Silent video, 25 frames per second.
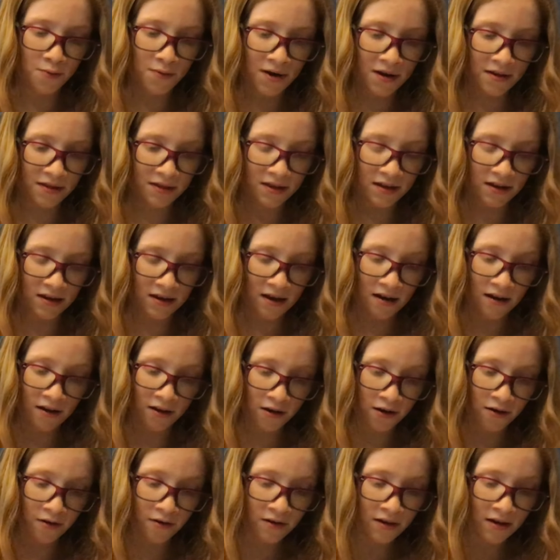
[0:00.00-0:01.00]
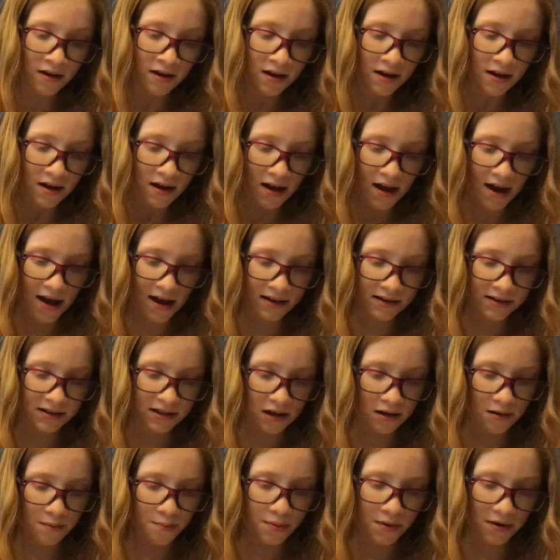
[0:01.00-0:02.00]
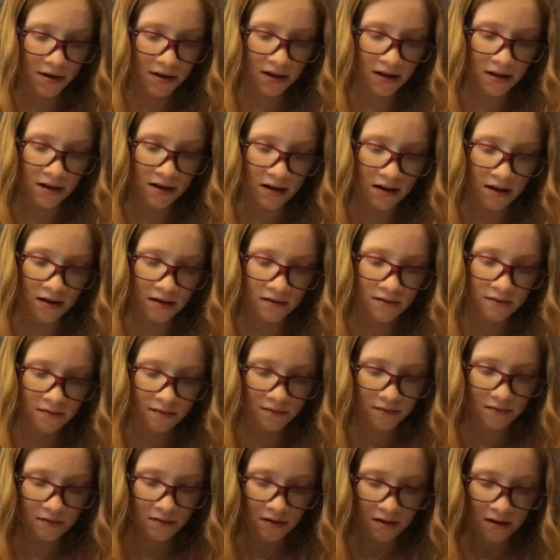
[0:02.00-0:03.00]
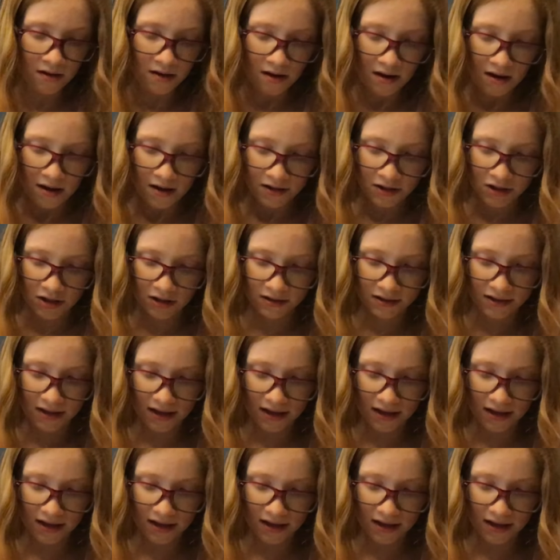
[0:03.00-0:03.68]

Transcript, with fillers: with the yellow um, instead of putting it in. Just